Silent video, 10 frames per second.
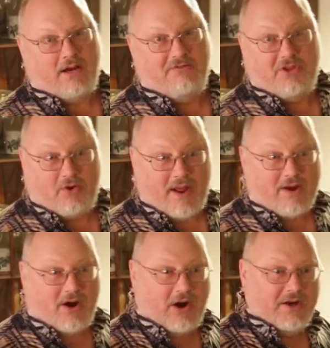of the gray
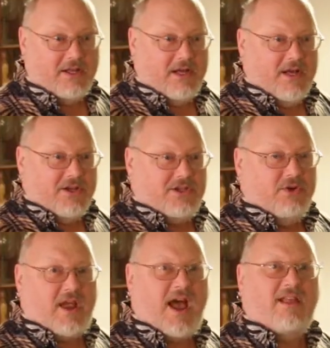card
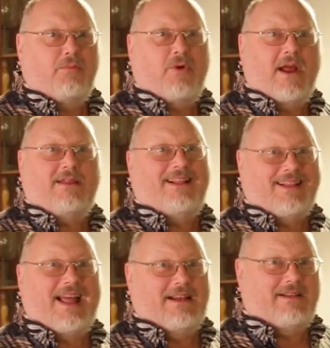to calibrate the
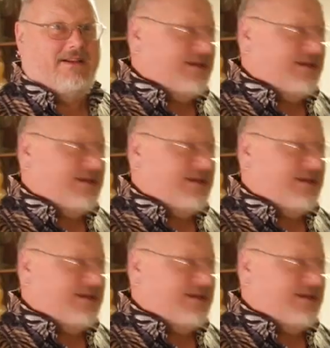light.